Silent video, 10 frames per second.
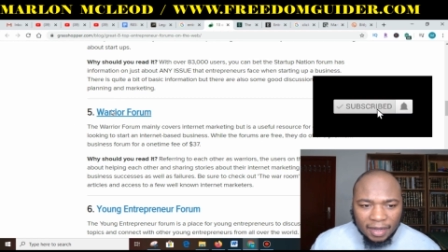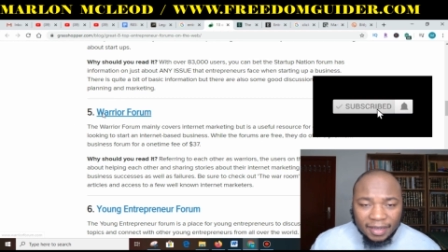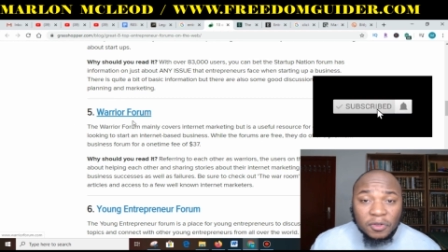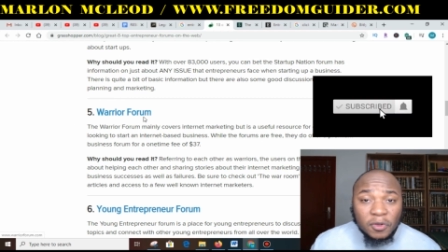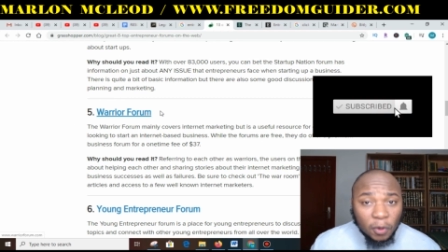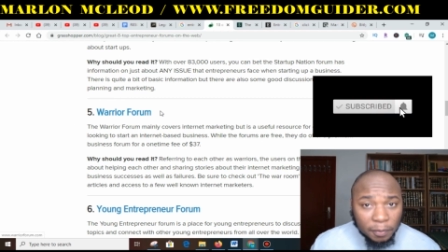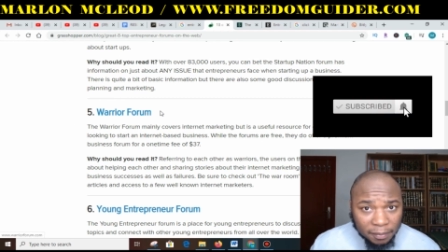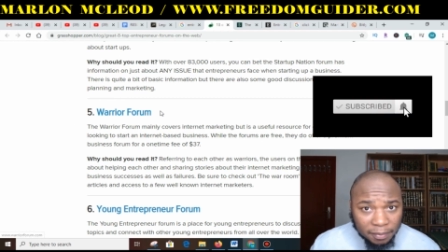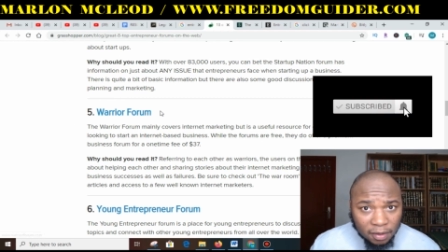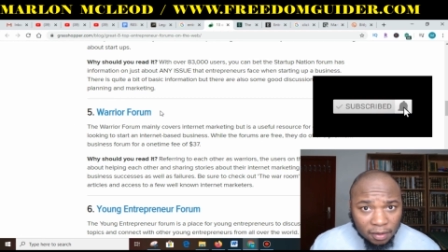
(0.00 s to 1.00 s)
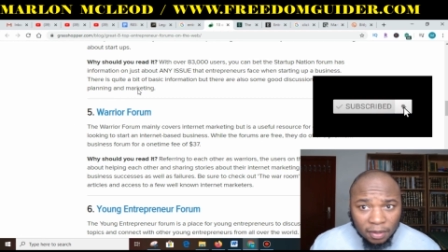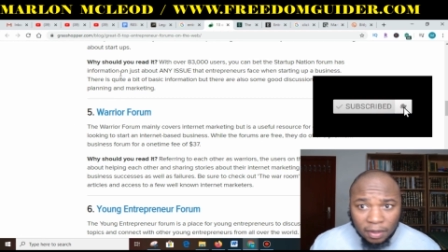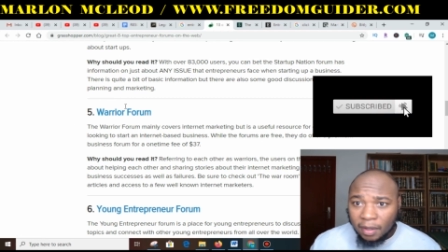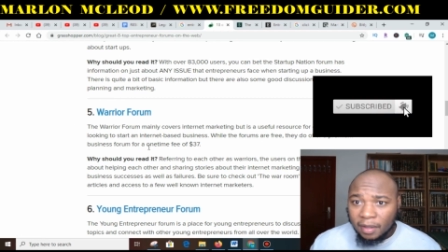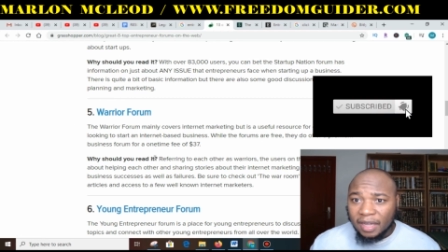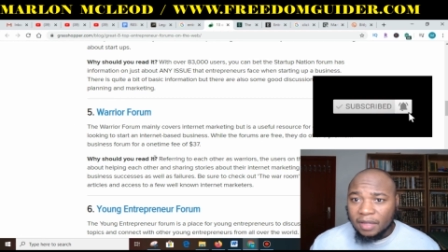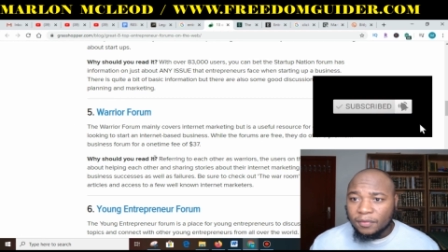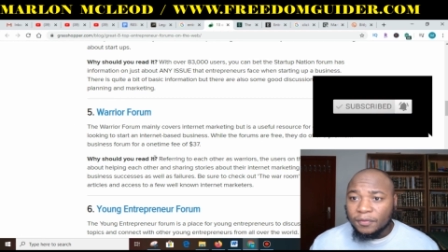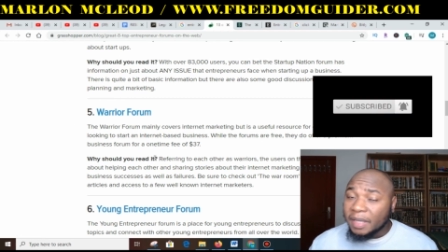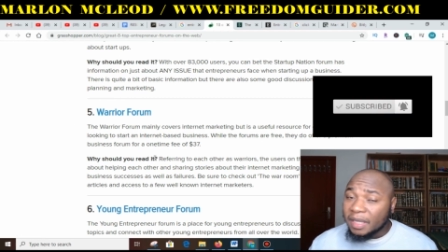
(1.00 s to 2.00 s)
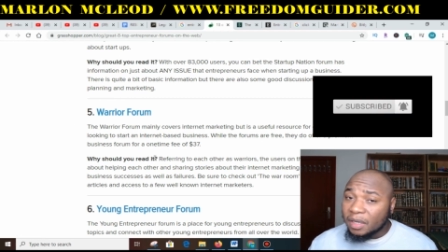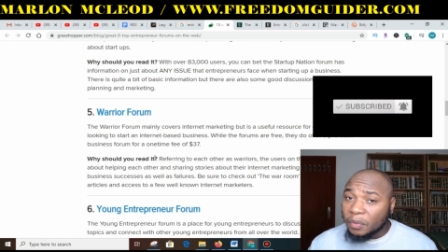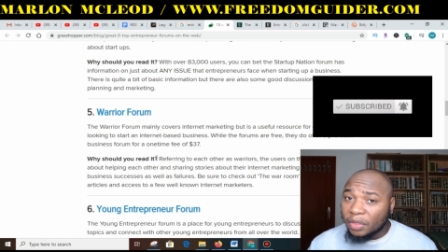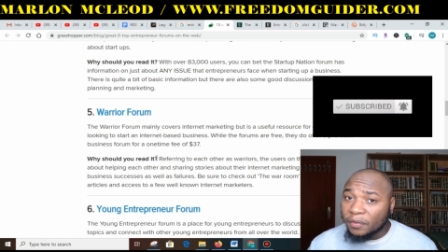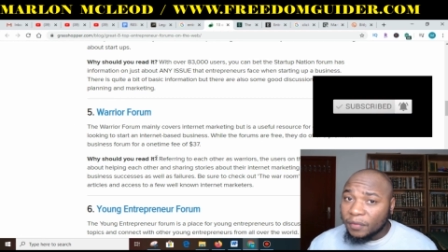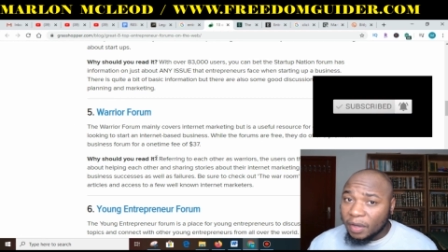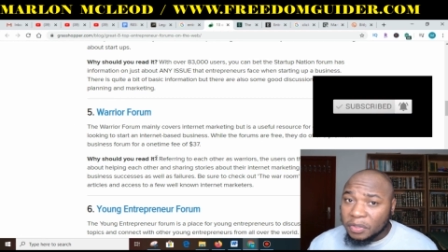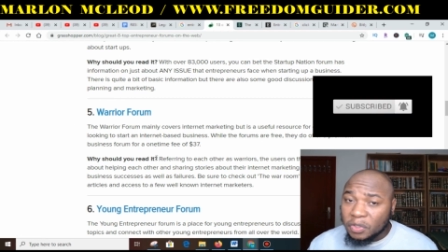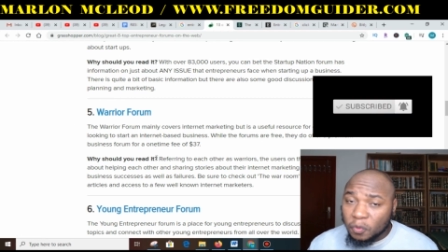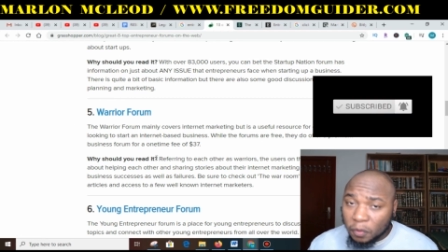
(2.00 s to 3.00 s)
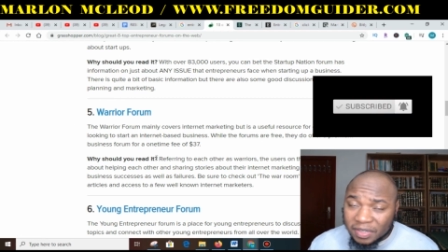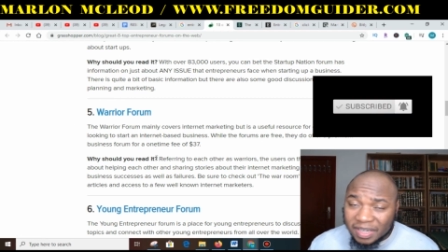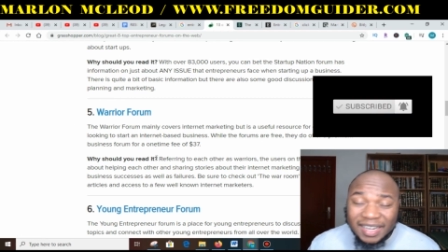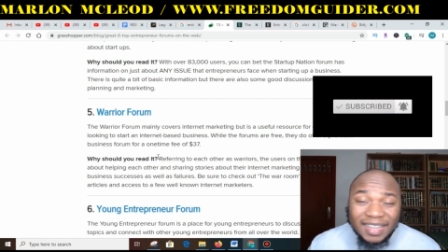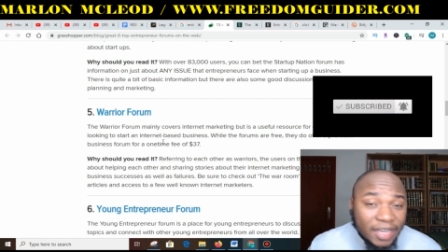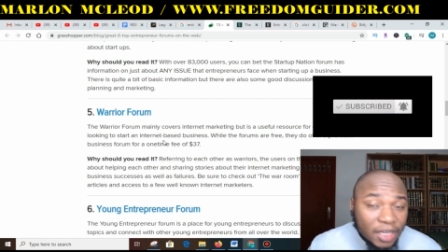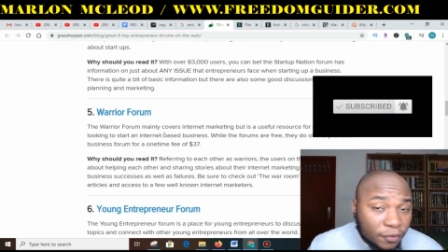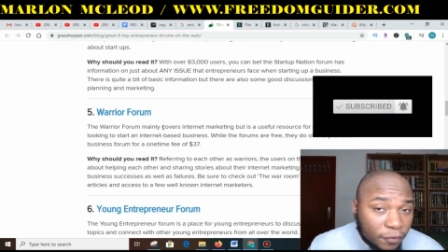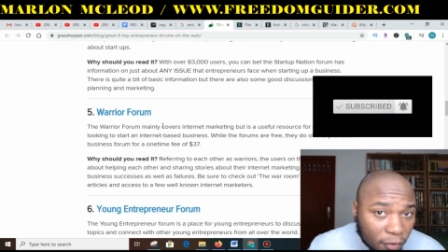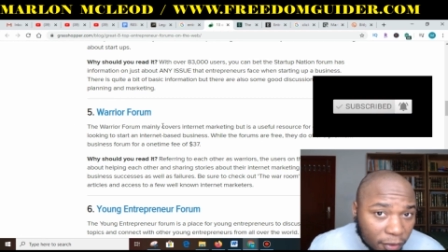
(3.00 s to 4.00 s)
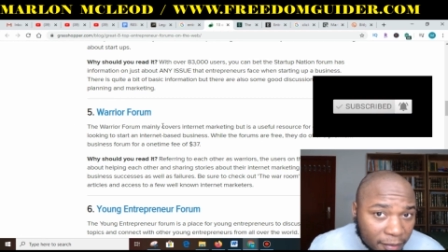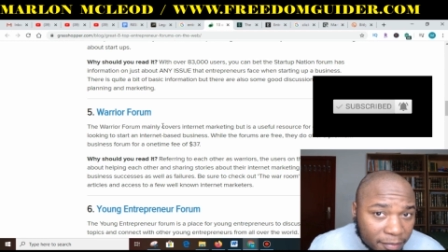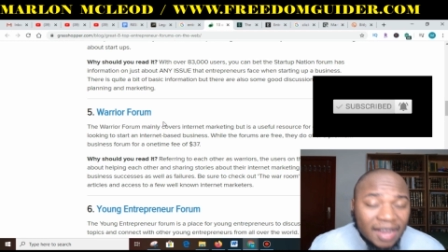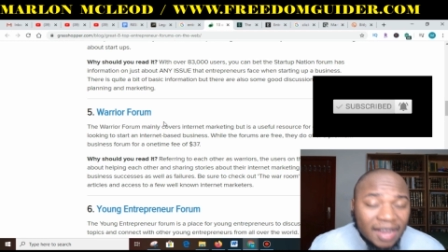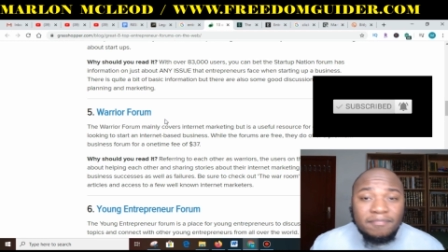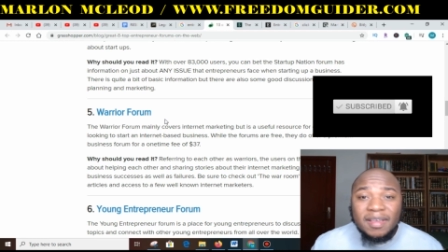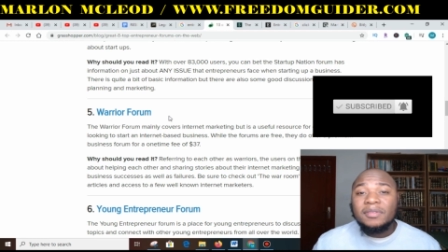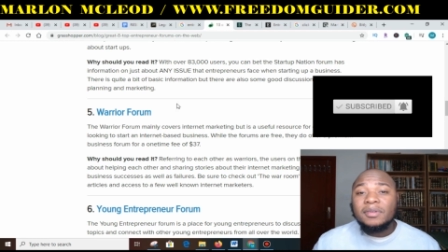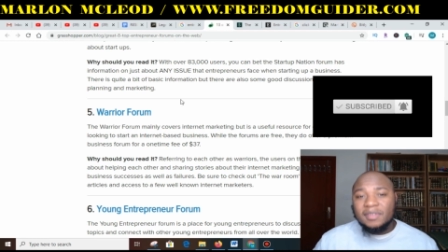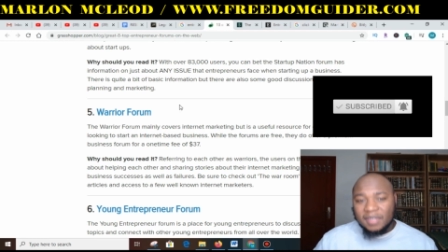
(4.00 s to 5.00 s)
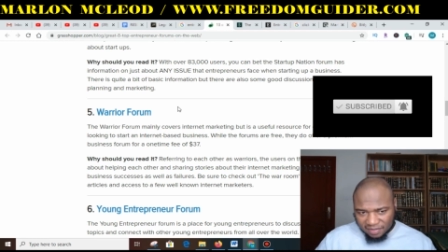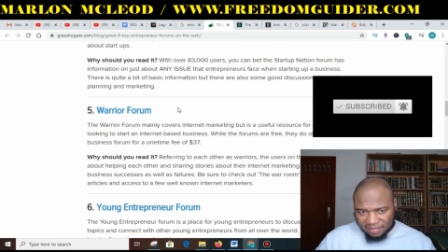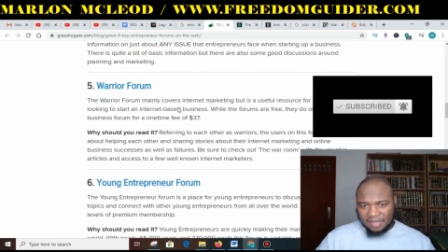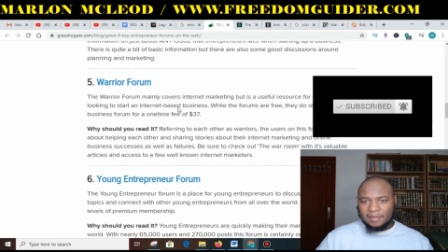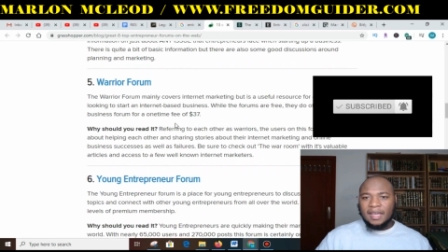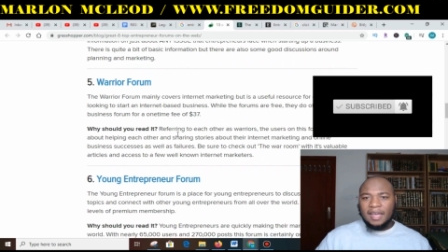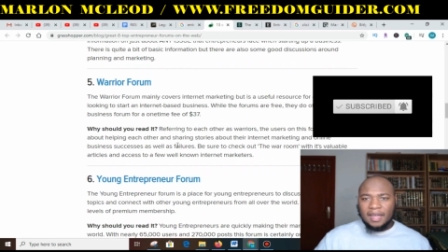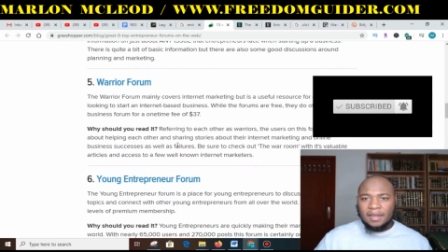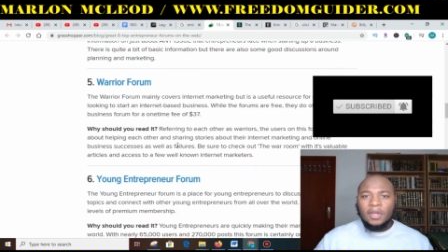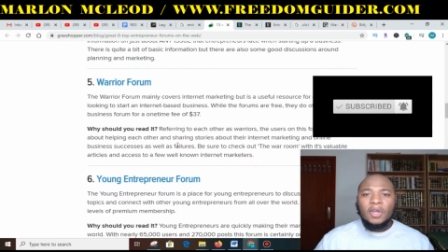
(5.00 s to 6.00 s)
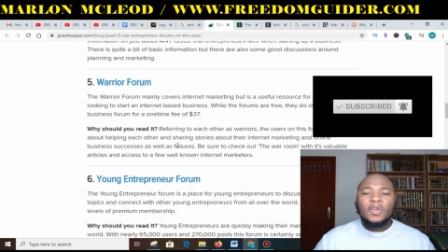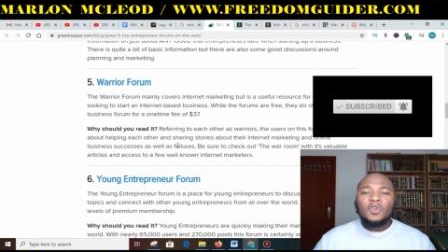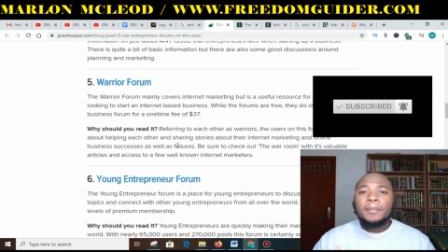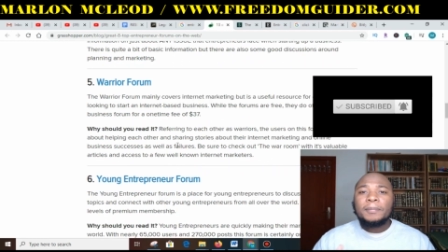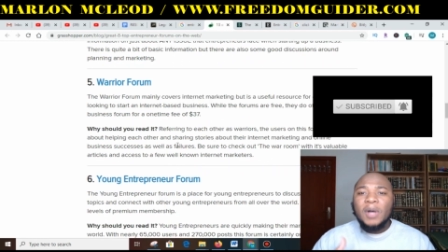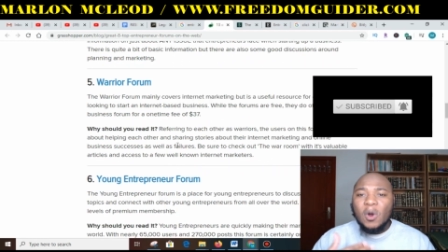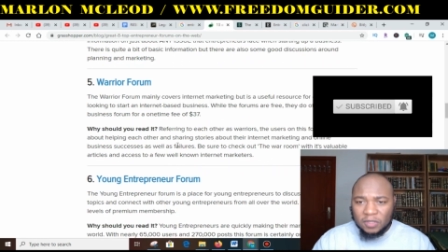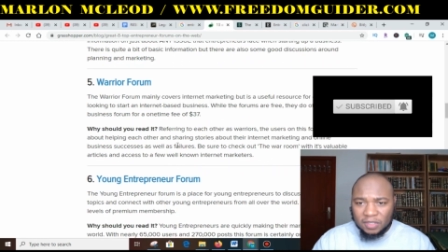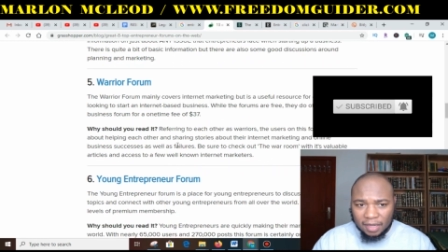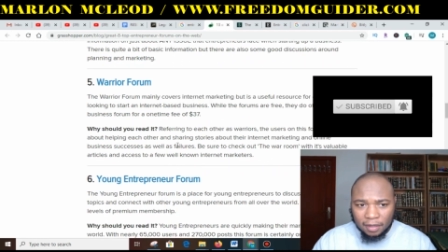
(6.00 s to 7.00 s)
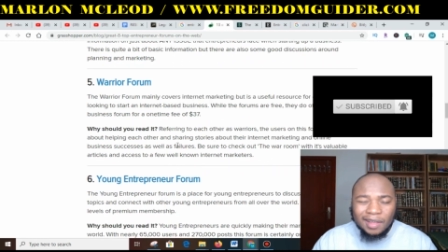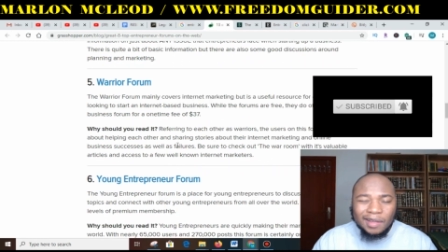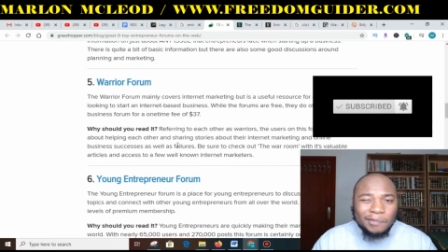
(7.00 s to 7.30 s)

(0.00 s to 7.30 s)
get to know people, get familiar with the various rules in each forum, and be consistent in your posting.